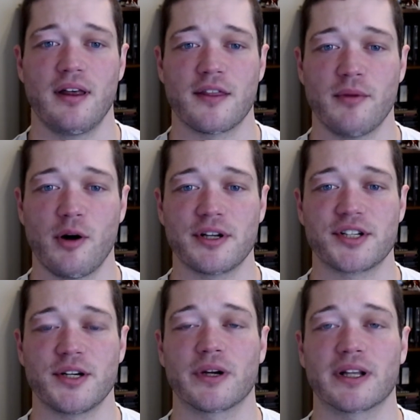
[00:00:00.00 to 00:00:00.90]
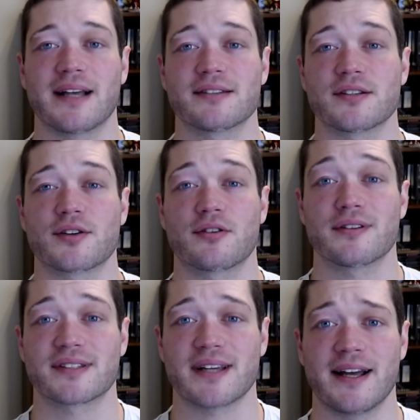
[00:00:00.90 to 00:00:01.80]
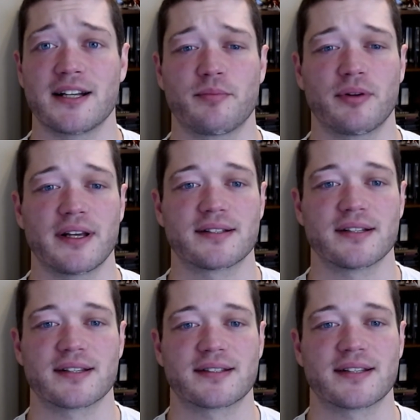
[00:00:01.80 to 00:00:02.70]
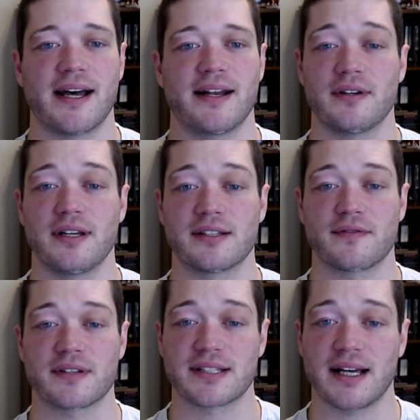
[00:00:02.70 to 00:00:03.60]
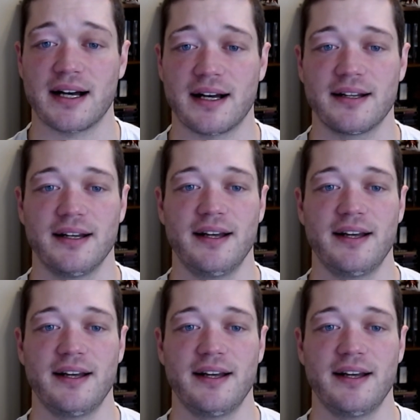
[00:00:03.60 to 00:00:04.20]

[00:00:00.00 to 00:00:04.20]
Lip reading: the moment she realizes her assigned place in society is a facade